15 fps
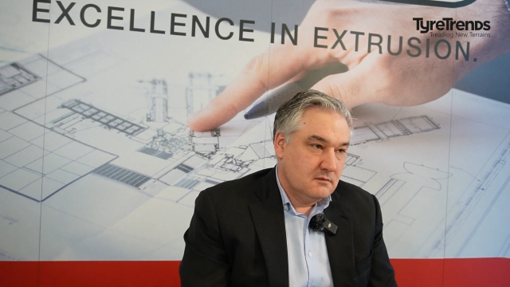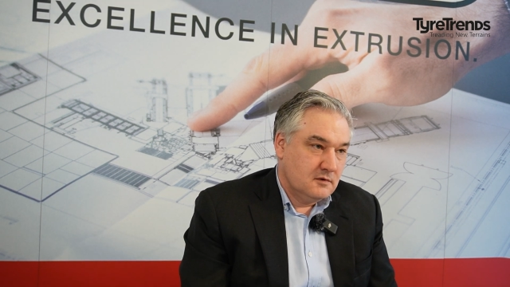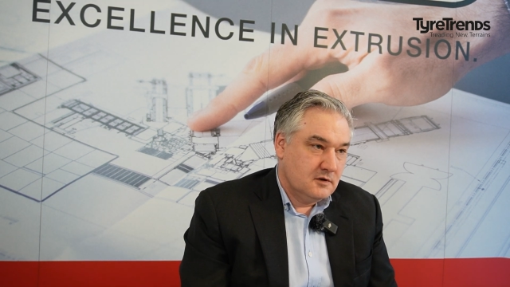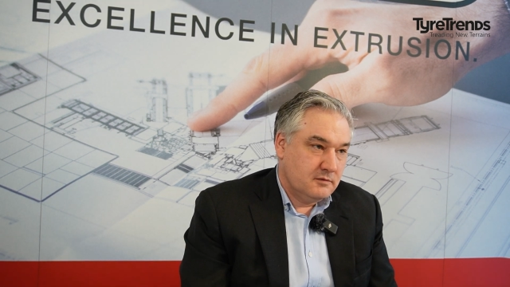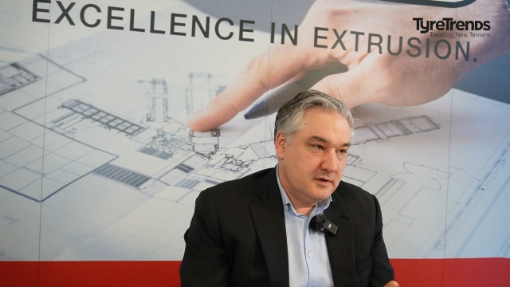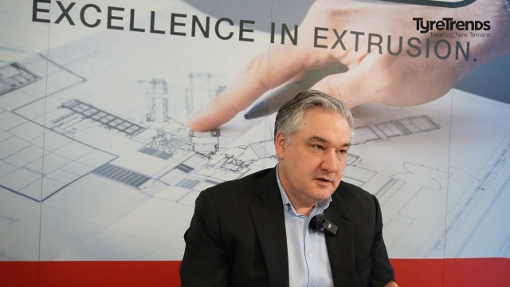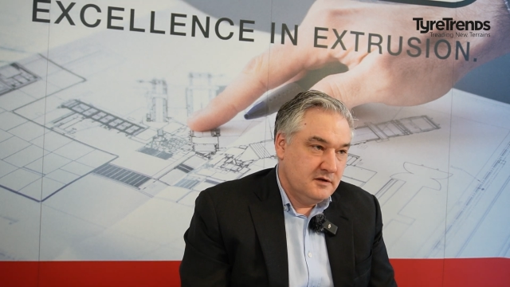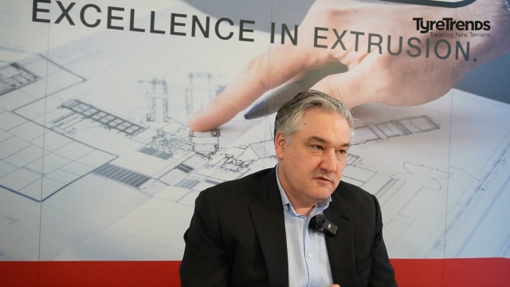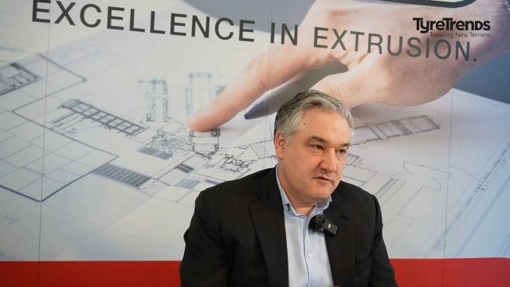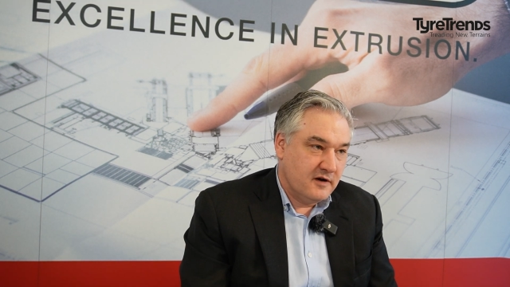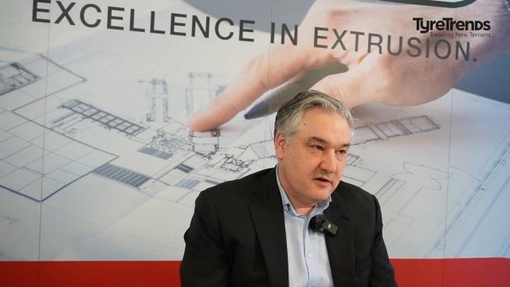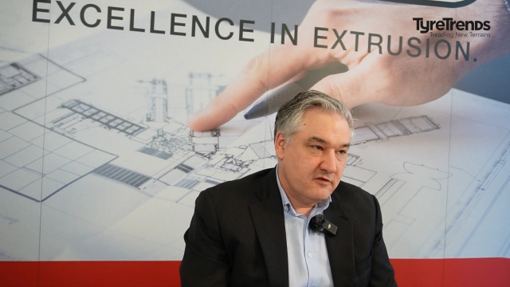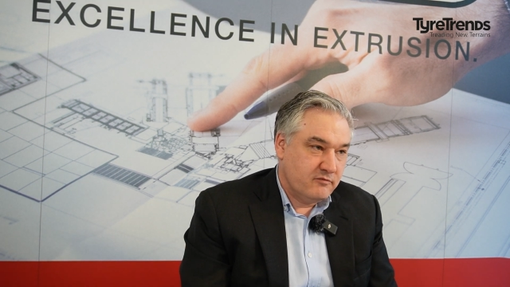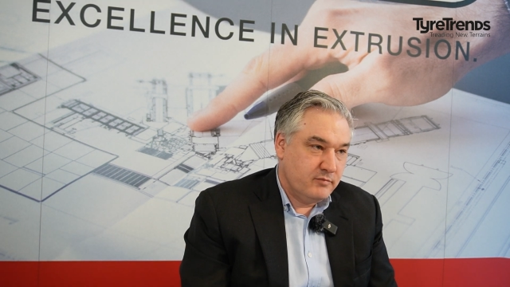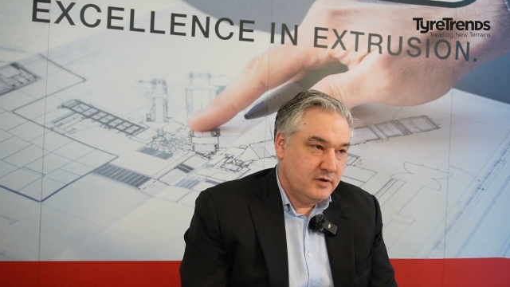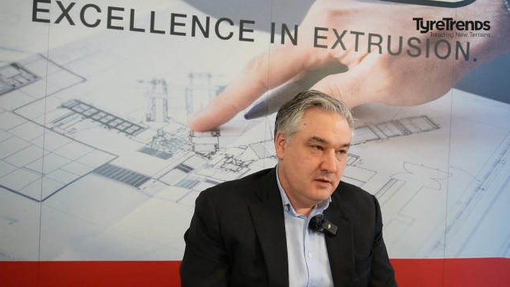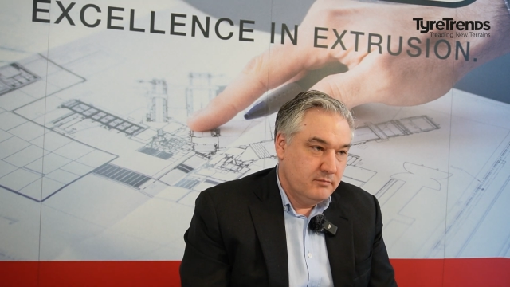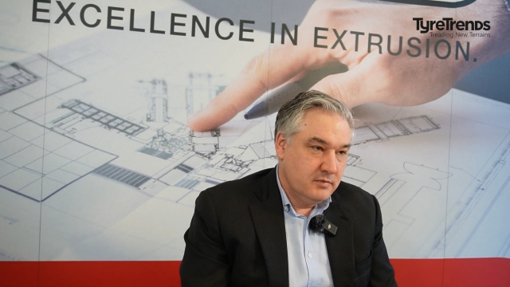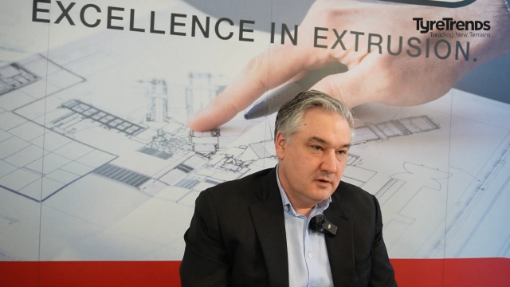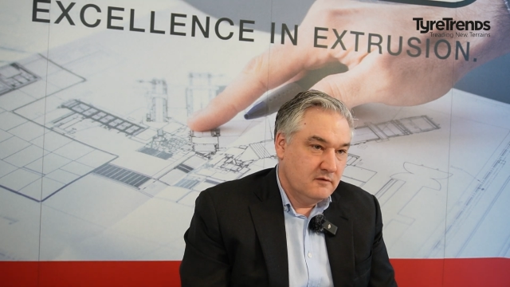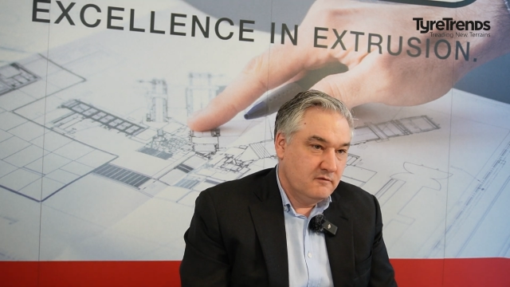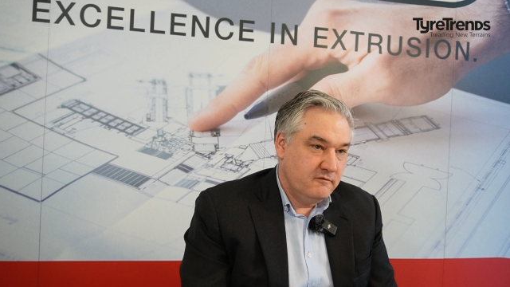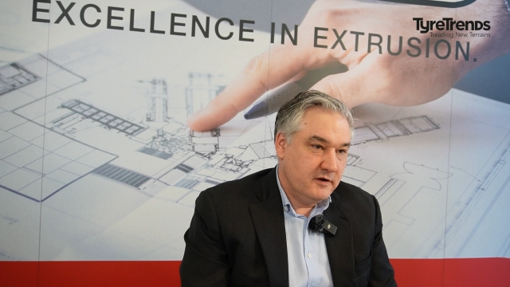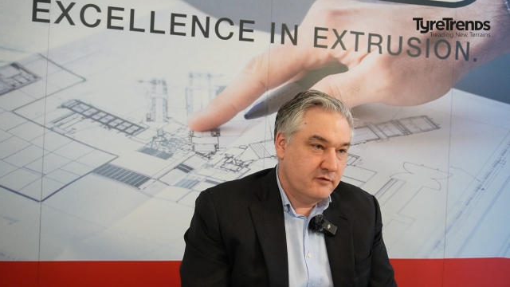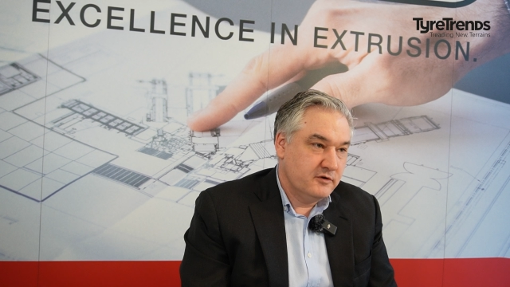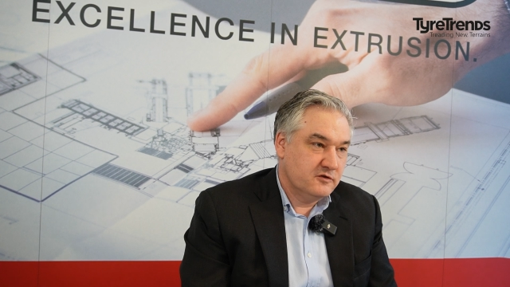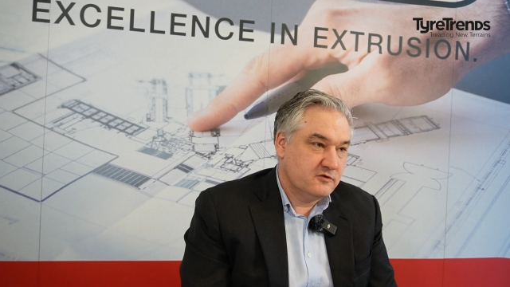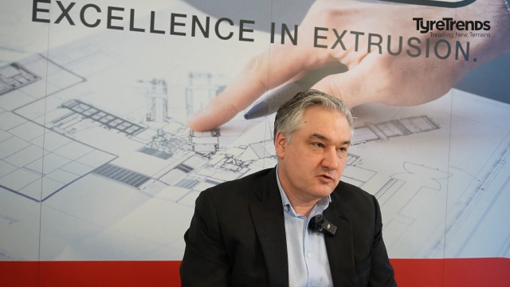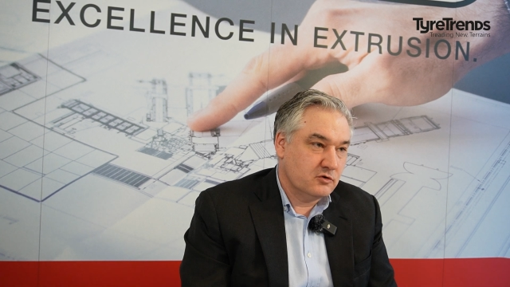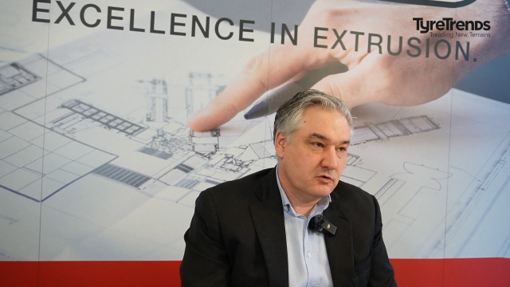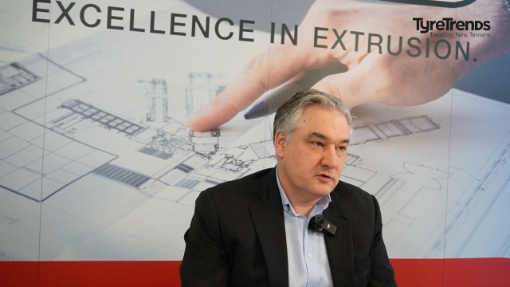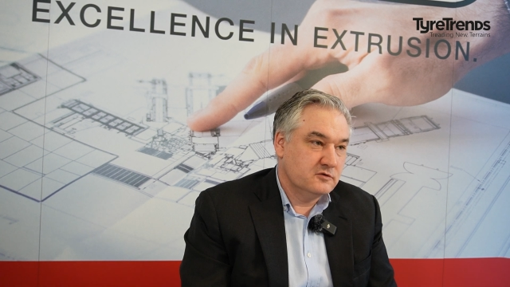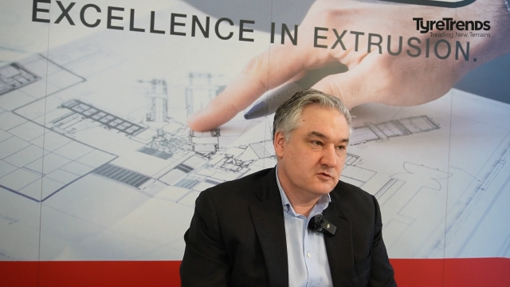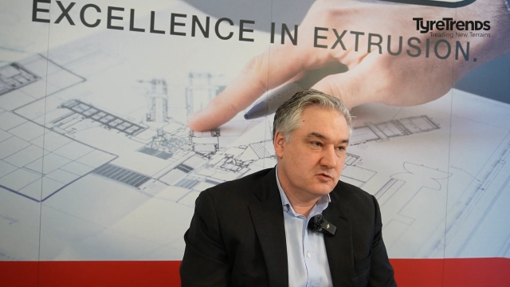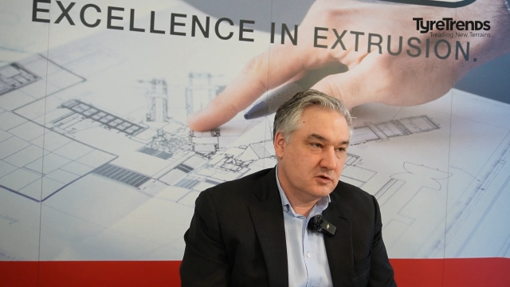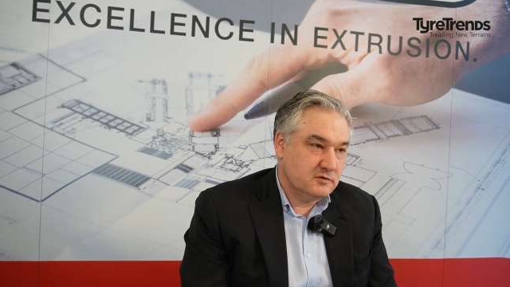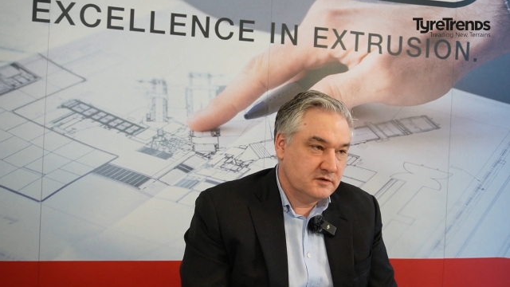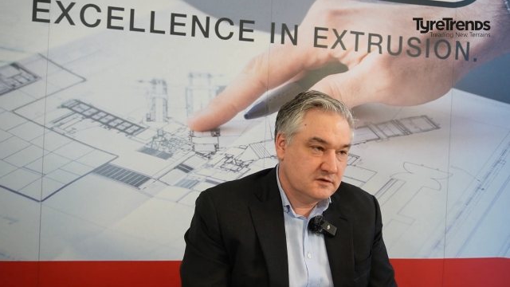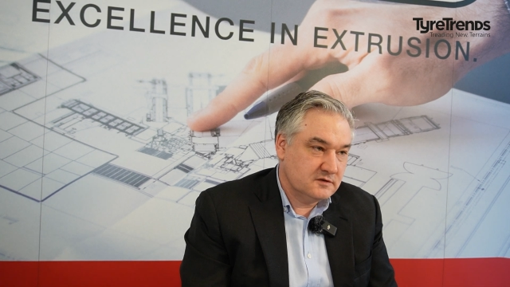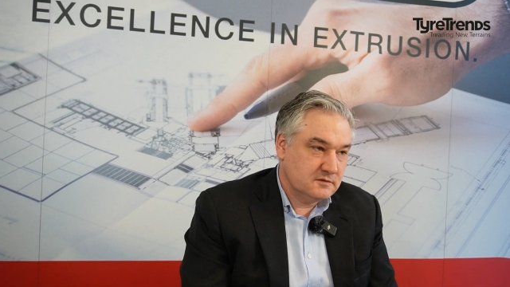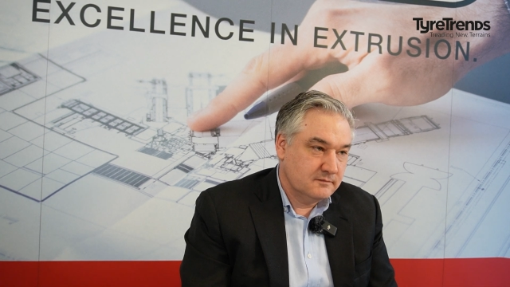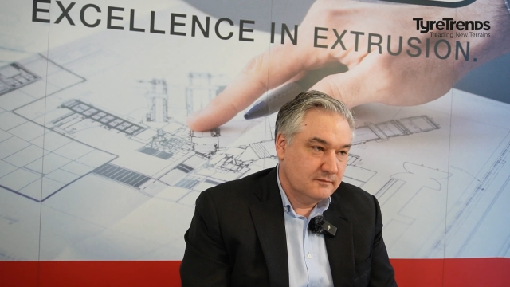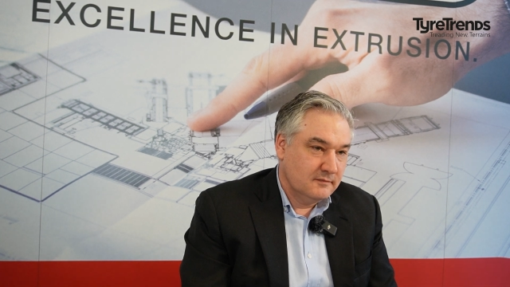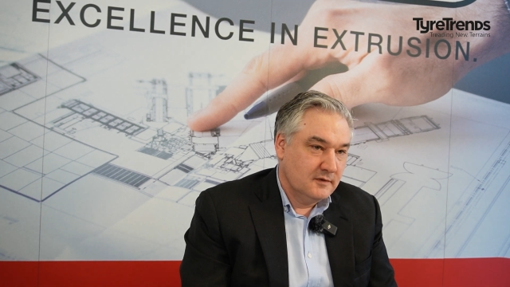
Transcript: 25 people very strong in service.